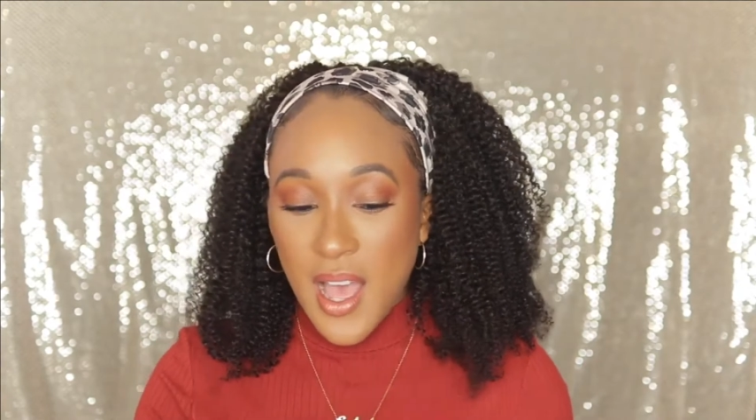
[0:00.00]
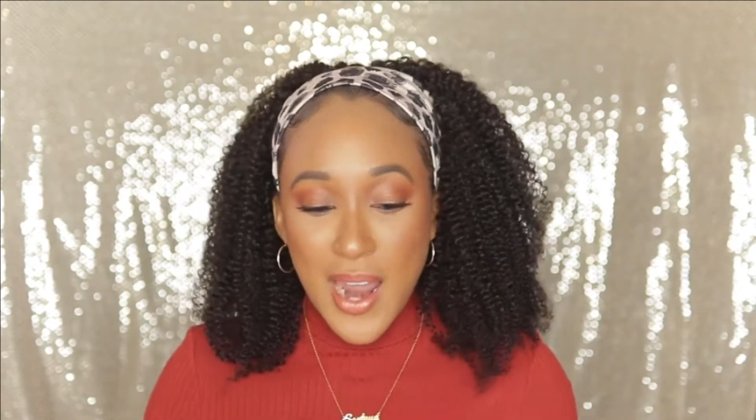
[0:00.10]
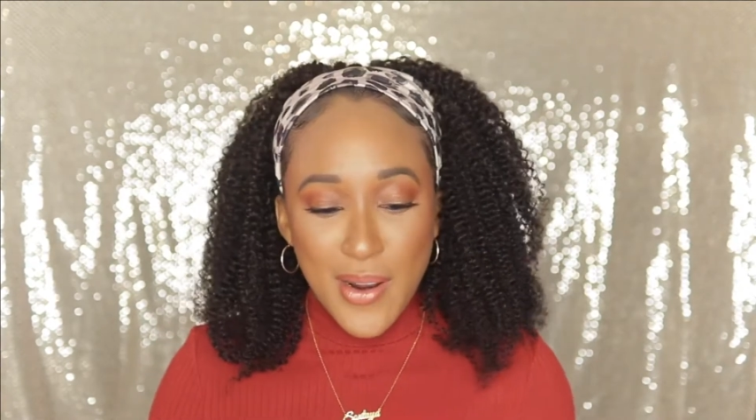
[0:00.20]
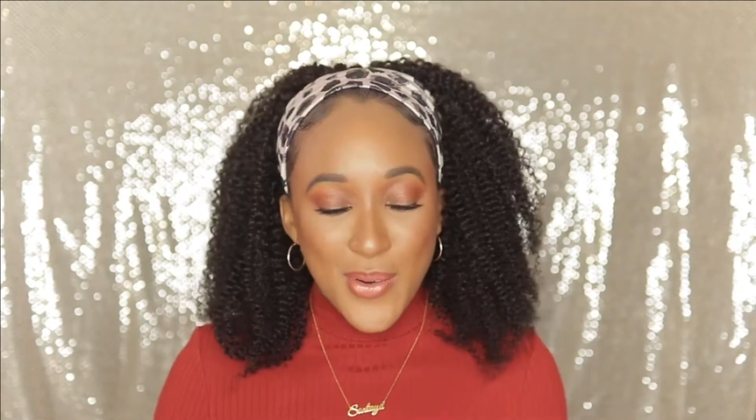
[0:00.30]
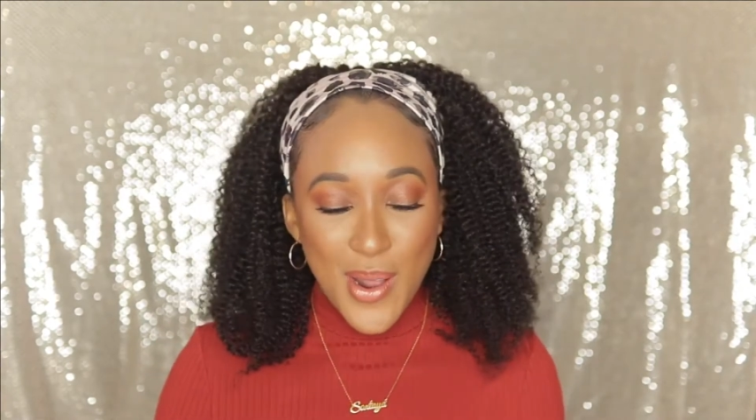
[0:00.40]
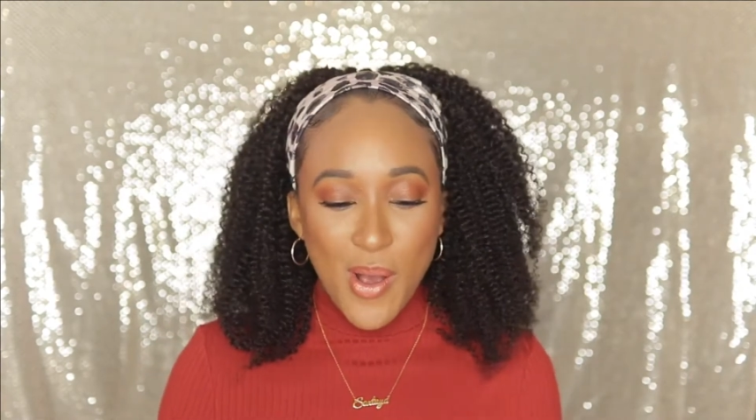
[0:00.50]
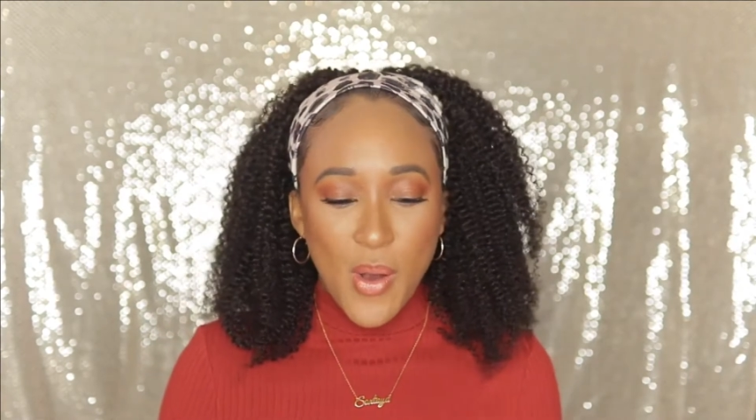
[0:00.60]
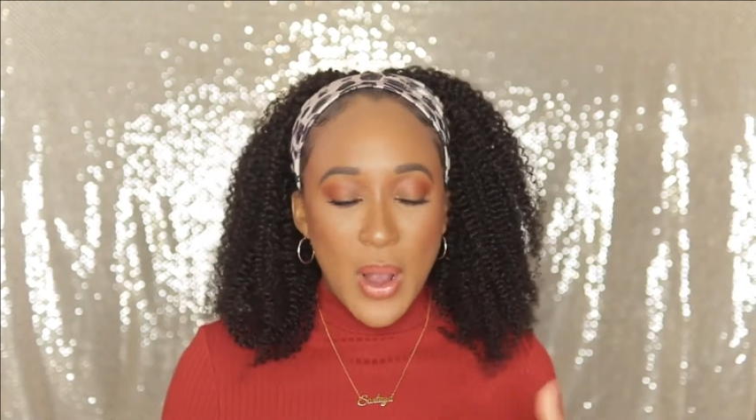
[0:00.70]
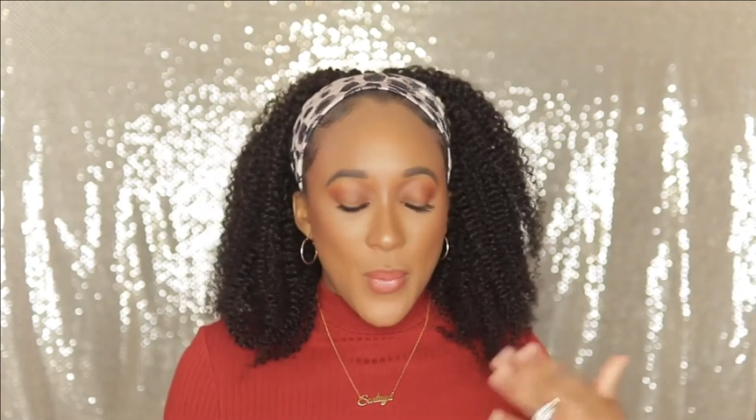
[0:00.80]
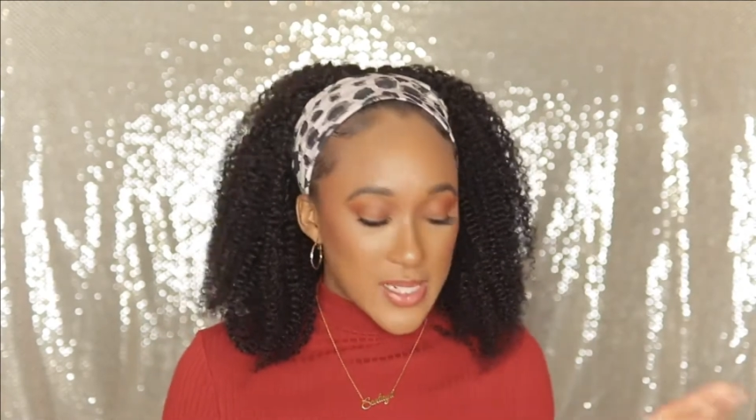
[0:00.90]
I don't know,
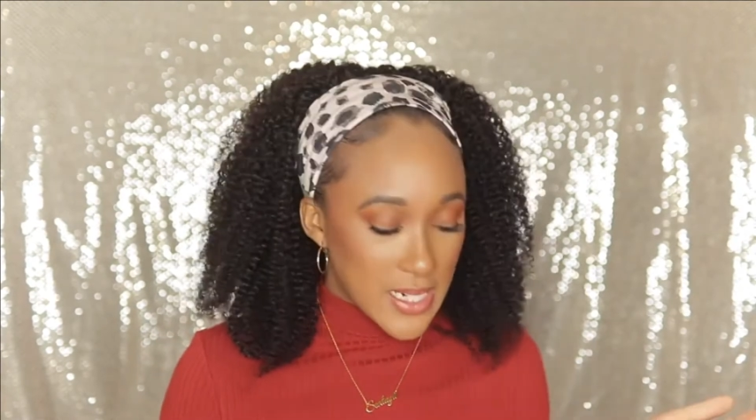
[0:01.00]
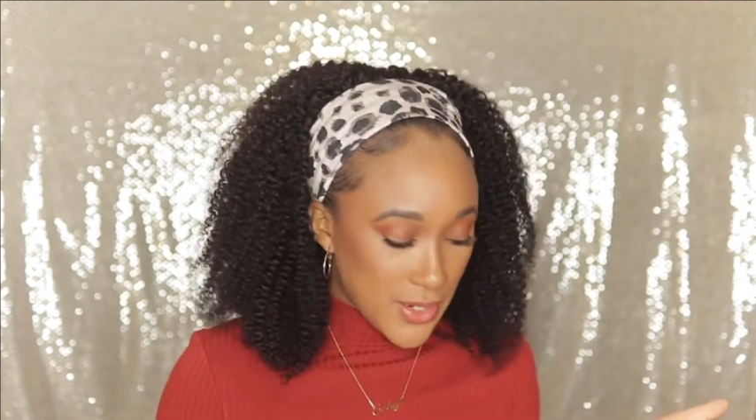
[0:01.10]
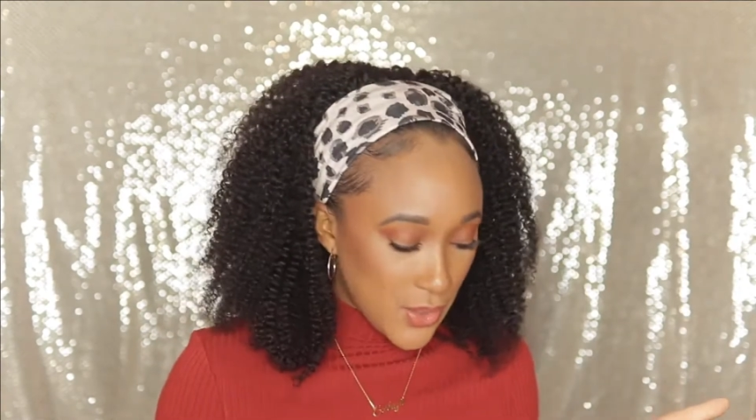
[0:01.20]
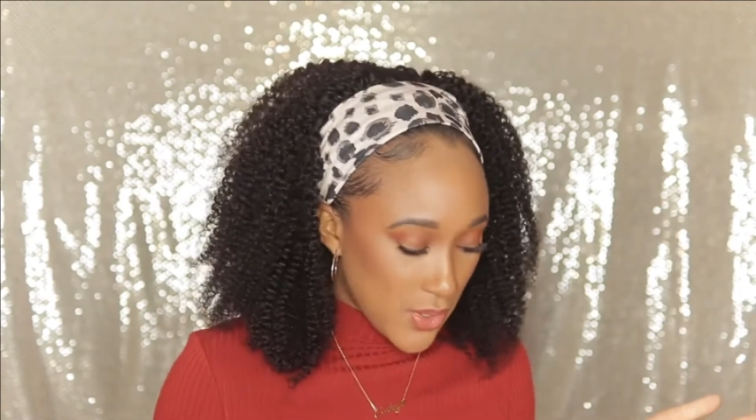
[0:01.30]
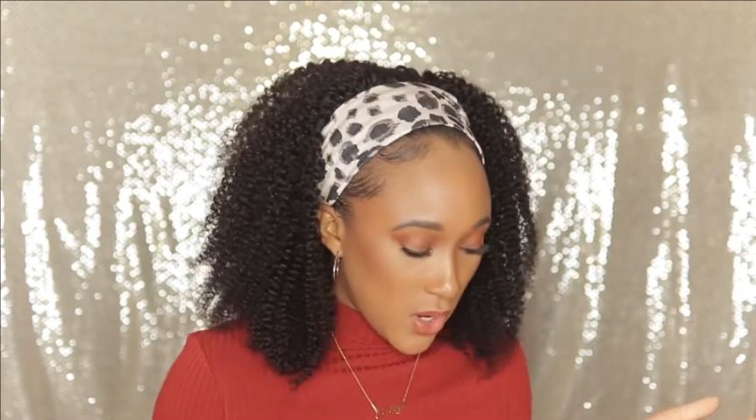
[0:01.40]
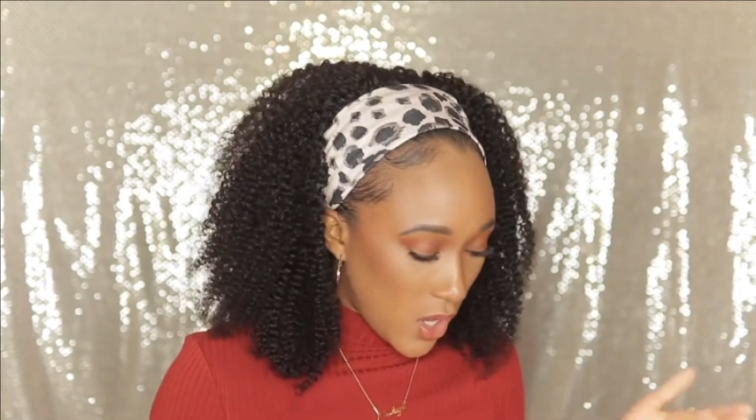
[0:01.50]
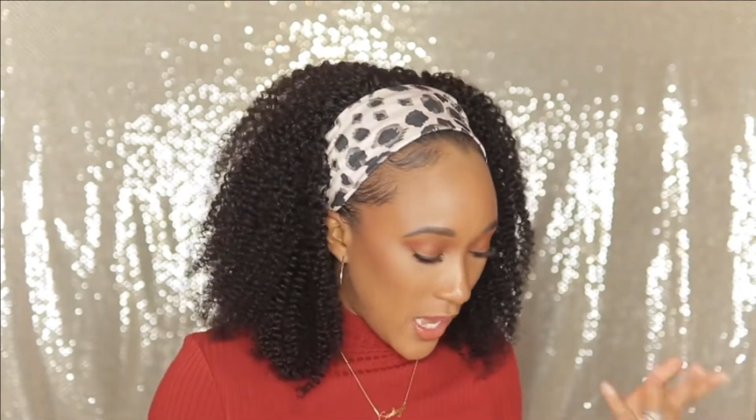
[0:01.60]
I wish I knew, y'all.